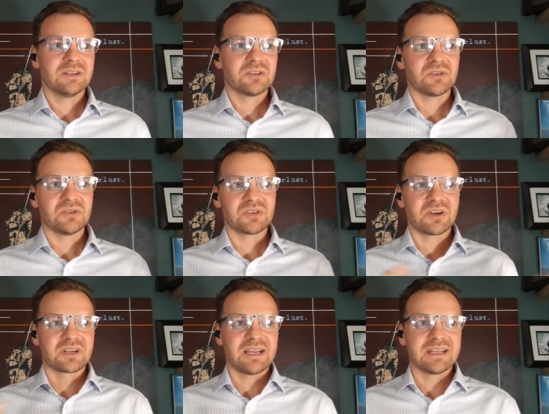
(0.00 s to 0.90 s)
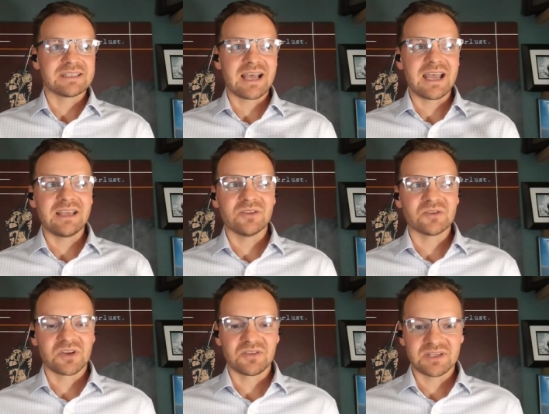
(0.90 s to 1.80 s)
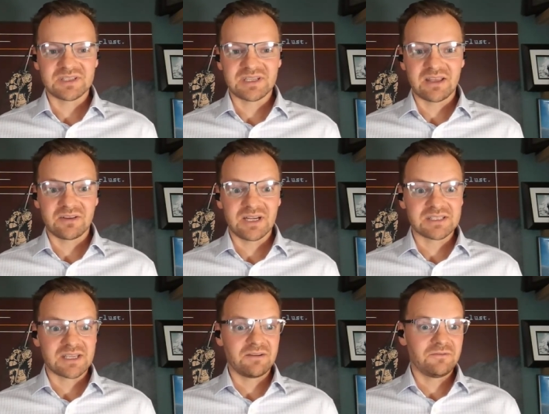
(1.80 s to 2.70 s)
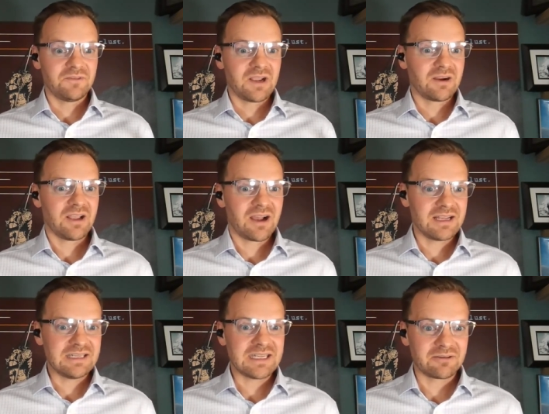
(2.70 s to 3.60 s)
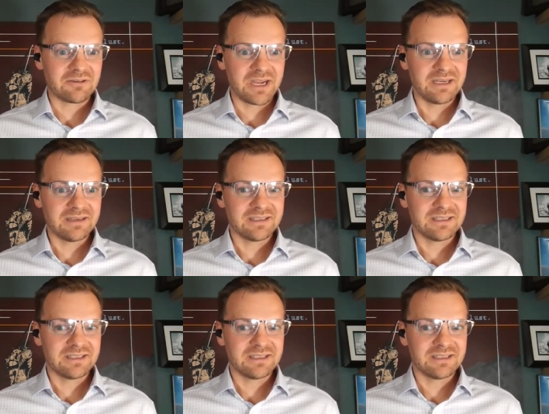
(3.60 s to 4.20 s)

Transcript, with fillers: So you start kind of tying those all things together. It's got a very high debt rate,